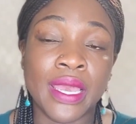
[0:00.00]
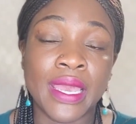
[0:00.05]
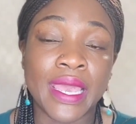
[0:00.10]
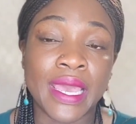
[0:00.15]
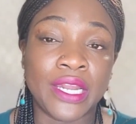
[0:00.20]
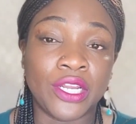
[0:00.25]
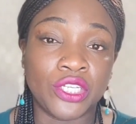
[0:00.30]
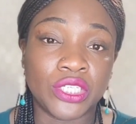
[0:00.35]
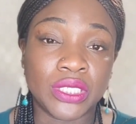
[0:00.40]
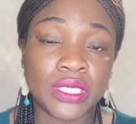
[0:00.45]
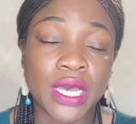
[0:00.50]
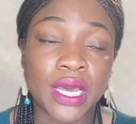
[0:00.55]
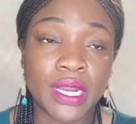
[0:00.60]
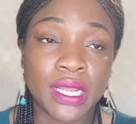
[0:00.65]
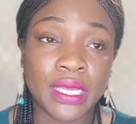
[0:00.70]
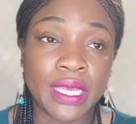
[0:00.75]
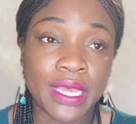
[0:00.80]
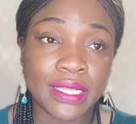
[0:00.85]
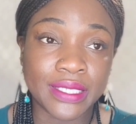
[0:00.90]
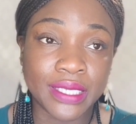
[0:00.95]
And it just kind of
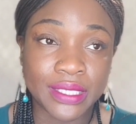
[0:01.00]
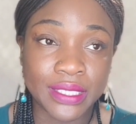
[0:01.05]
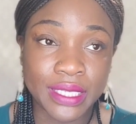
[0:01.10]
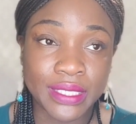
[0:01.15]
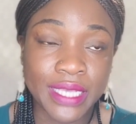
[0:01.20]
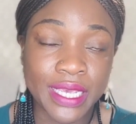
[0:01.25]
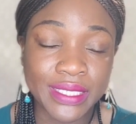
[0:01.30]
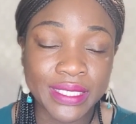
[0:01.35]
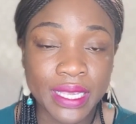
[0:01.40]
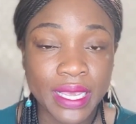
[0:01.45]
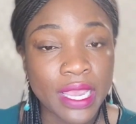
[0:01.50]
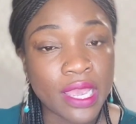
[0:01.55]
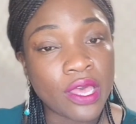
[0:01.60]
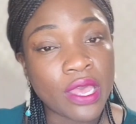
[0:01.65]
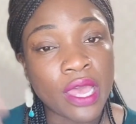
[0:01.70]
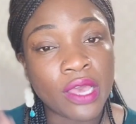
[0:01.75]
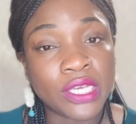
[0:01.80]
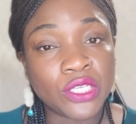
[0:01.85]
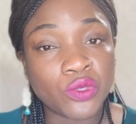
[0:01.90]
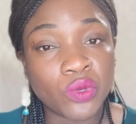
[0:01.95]
gets, like I said, takes an
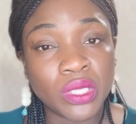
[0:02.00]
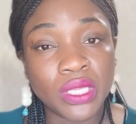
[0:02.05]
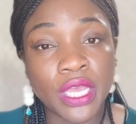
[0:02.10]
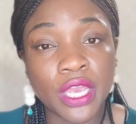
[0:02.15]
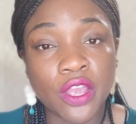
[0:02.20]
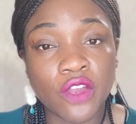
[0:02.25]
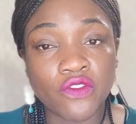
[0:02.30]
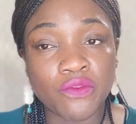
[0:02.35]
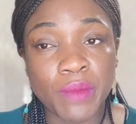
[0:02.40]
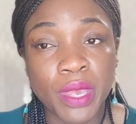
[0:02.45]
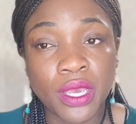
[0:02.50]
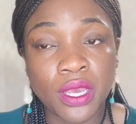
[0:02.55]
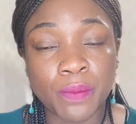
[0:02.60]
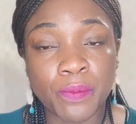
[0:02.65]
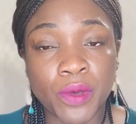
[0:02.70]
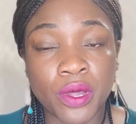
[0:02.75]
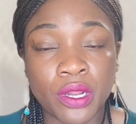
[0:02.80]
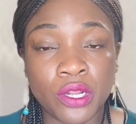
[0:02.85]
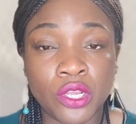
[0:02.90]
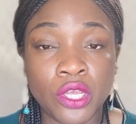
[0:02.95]
extra layer of makeup
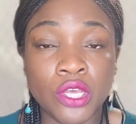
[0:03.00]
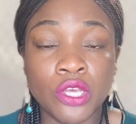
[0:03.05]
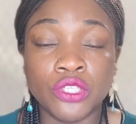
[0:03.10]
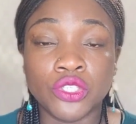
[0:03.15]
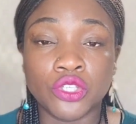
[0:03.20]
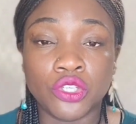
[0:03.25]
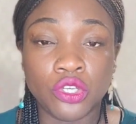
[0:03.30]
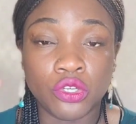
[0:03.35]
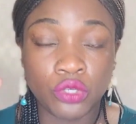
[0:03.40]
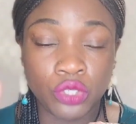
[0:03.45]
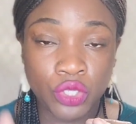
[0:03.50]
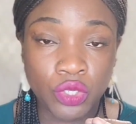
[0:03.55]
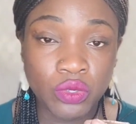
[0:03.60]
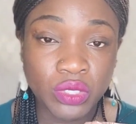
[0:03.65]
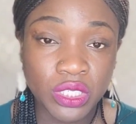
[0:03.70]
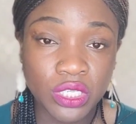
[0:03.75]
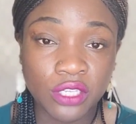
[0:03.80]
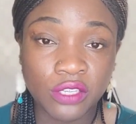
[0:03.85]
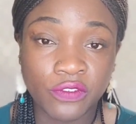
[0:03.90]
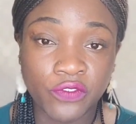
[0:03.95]
on. So you'll use
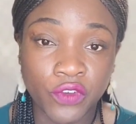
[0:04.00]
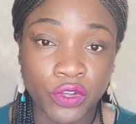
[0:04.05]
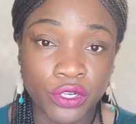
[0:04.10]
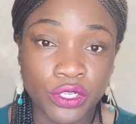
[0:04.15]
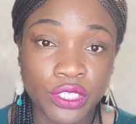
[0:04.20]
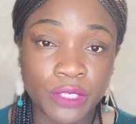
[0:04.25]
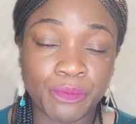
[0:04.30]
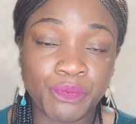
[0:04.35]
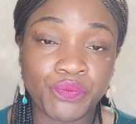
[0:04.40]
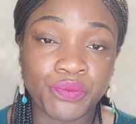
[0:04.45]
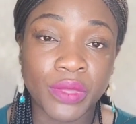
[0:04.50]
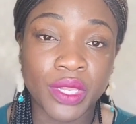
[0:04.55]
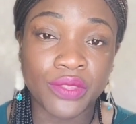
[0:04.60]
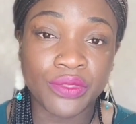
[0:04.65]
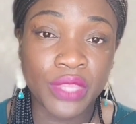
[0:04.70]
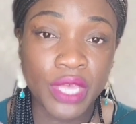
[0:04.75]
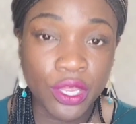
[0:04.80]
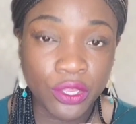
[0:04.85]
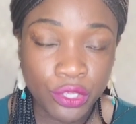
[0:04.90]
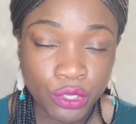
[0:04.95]
this first,
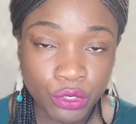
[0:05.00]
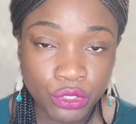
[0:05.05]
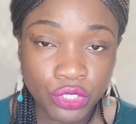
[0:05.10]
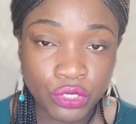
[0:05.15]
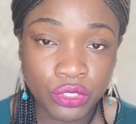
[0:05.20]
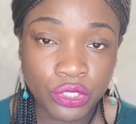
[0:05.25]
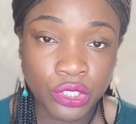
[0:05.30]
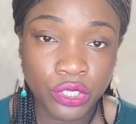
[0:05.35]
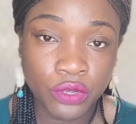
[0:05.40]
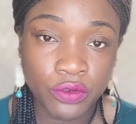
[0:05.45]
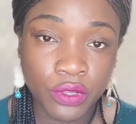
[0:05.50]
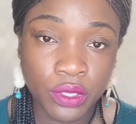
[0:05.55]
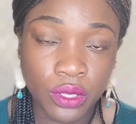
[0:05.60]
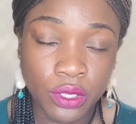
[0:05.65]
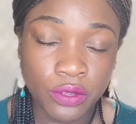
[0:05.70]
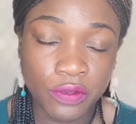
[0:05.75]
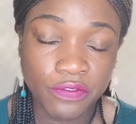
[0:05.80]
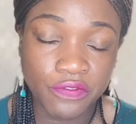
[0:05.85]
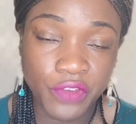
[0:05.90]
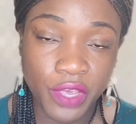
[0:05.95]
then use
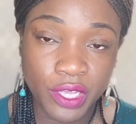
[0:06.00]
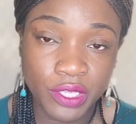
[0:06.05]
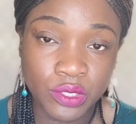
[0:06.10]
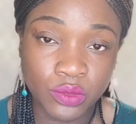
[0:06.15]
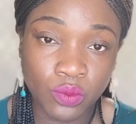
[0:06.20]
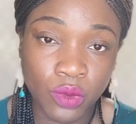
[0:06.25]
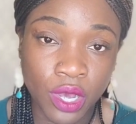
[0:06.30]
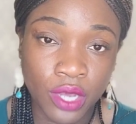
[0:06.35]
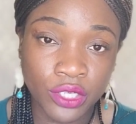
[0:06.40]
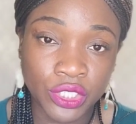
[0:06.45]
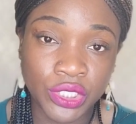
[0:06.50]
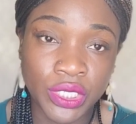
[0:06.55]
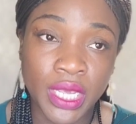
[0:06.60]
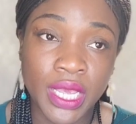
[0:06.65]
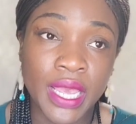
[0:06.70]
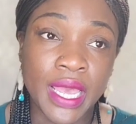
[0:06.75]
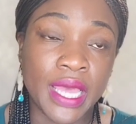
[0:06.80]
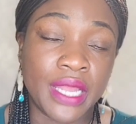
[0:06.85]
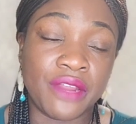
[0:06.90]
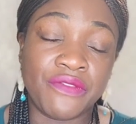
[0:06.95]
your face wash.
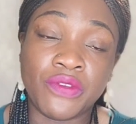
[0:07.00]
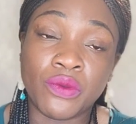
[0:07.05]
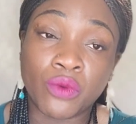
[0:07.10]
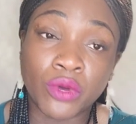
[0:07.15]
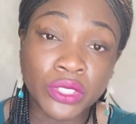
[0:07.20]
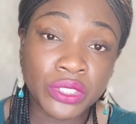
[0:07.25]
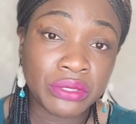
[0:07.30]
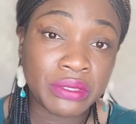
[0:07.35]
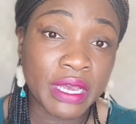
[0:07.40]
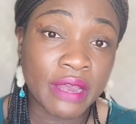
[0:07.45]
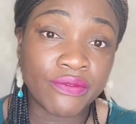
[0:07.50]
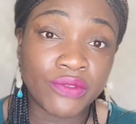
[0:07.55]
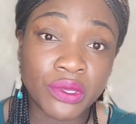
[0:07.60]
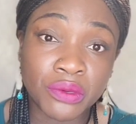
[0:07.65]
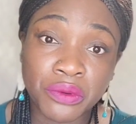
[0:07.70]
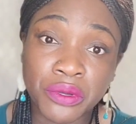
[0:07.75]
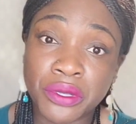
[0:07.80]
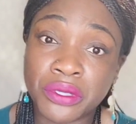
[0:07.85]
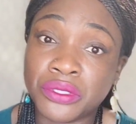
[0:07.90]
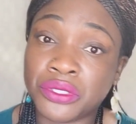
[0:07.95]
And if you want to
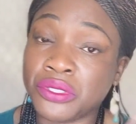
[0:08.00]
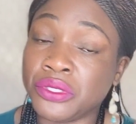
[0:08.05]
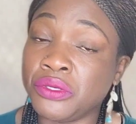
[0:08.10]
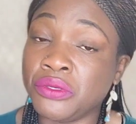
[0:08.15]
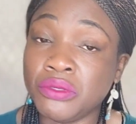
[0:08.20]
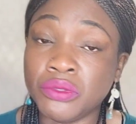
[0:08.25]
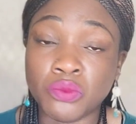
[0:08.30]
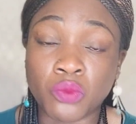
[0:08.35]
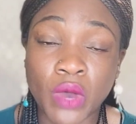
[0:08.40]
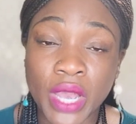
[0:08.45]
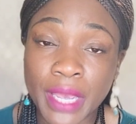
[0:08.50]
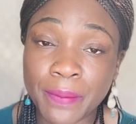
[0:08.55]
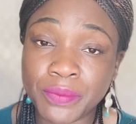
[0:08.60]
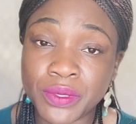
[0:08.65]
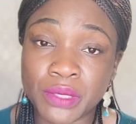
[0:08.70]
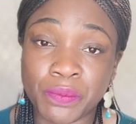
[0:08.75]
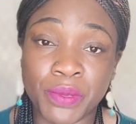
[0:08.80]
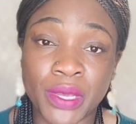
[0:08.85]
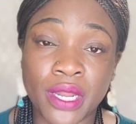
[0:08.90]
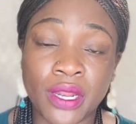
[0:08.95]
afterwards, use wipes,
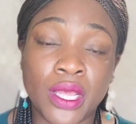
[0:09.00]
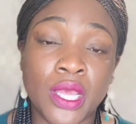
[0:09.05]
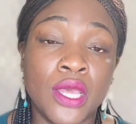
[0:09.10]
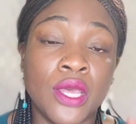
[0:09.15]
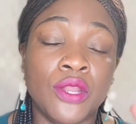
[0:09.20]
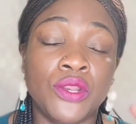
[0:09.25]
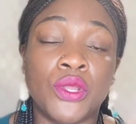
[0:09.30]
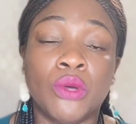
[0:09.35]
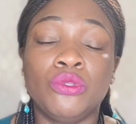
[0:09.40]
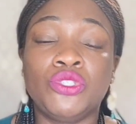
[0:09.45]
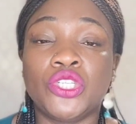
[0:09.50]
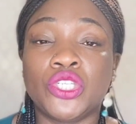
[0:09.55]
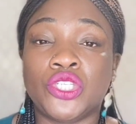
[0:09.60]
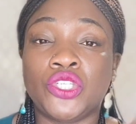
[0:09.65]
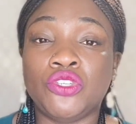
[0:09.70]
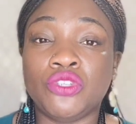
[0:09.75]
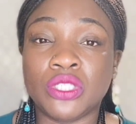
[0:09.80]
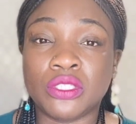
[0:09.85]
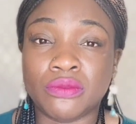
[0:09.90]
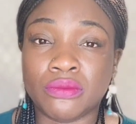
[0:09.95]
but don't just
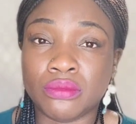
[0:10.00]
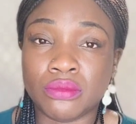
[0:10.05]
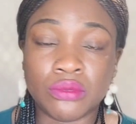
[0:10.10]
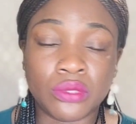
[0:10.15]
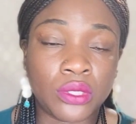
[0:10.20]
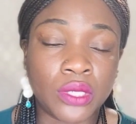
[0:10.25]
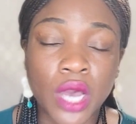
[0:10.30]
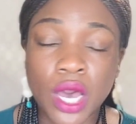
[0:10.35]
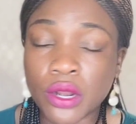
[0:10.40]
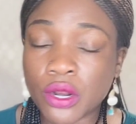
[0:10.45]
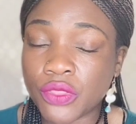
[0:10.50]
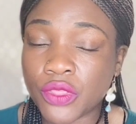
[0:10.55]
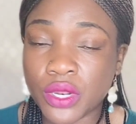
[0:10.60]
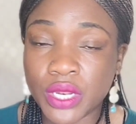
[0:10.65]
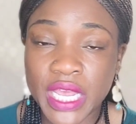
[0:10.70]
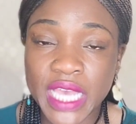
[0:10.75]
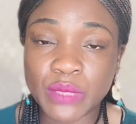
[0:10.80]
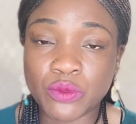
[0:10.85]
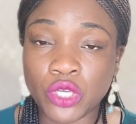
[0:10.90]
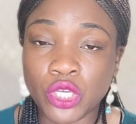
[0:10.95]
use, gone are the
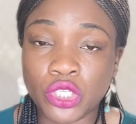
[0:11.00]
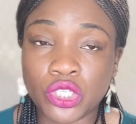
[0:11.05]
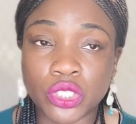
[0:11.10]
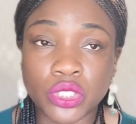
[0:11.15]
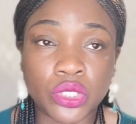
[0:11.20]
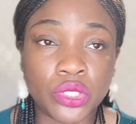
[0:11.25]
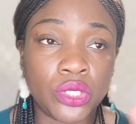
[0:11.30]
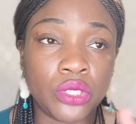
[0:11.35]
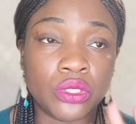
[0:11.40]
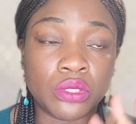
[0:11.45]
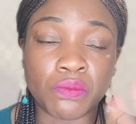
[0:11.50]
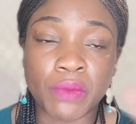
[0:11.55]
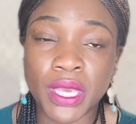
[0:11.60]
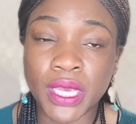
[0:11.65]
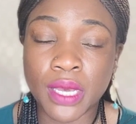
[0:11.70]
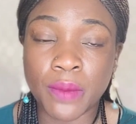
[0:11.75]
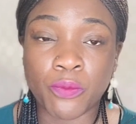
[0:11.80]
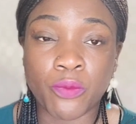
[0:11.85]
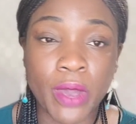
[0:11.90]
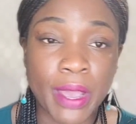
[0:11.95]
days where you just use
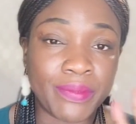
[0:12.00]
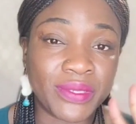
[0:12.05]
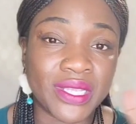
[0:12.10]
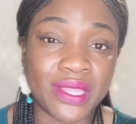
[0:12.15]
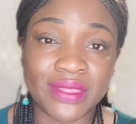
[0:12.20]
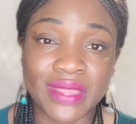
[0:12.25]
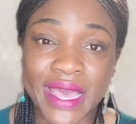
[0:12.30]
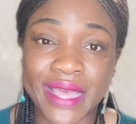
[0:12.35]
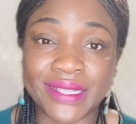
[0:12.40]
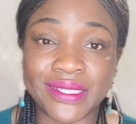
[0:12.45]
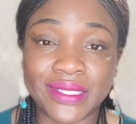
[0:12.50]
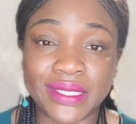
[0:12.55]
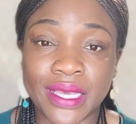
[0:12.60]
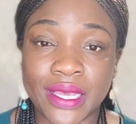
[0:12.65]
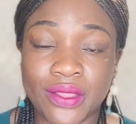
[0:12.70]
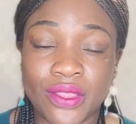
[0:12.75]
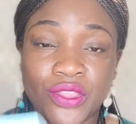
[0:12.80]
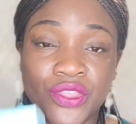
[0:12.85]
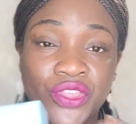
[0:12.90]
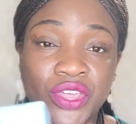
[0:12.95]
makeup wipes and that's it.